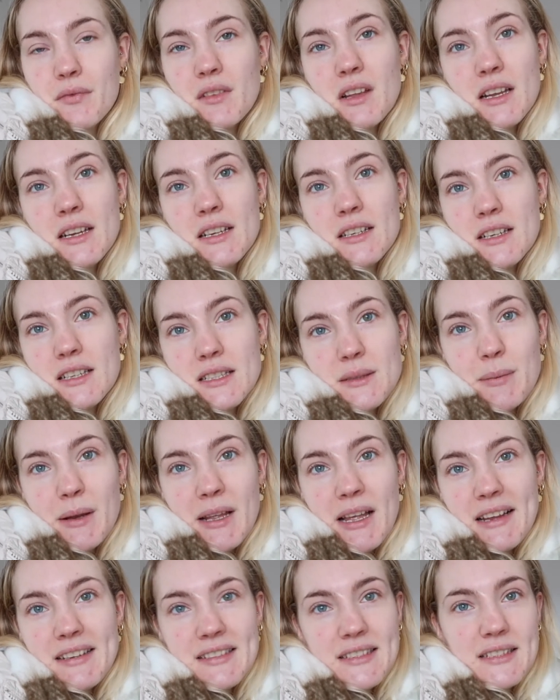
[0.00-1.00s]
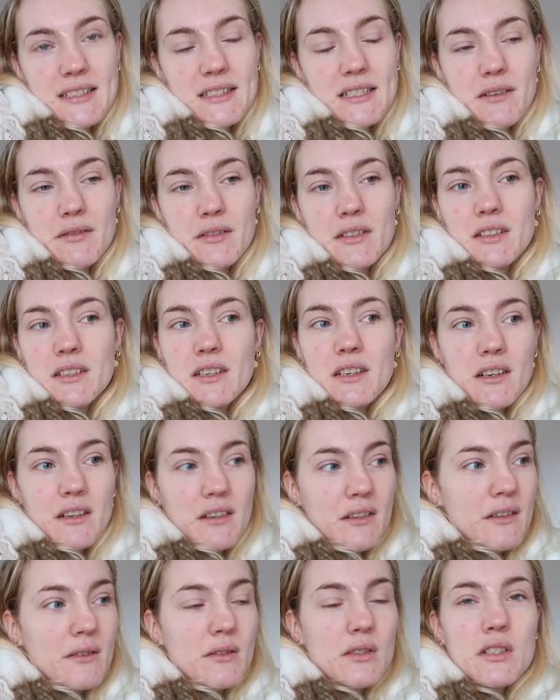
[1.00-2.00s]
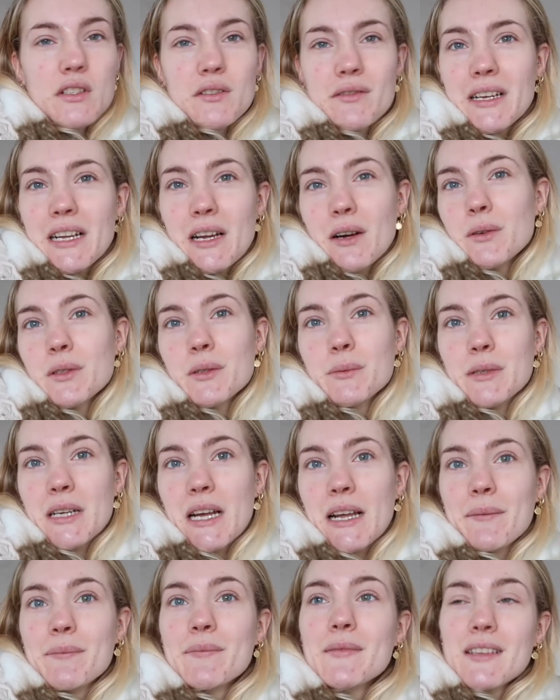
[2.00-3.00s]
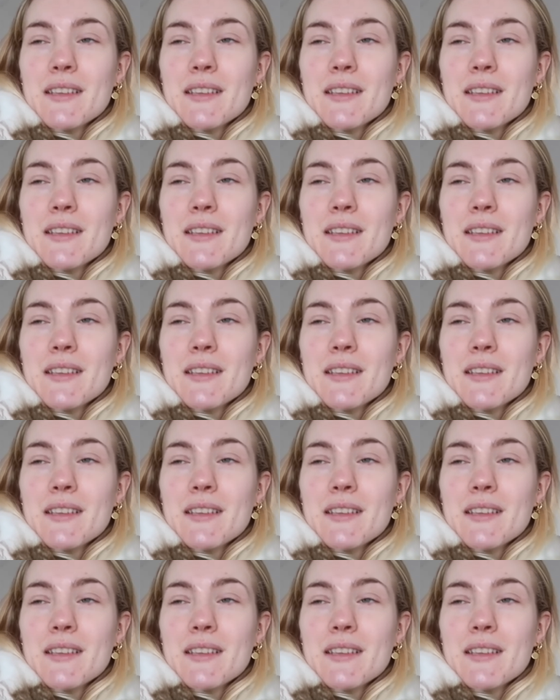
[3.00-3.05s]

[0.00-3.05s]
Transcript: like nice baguettes and stuff, and oh, it was just a really wholesome day.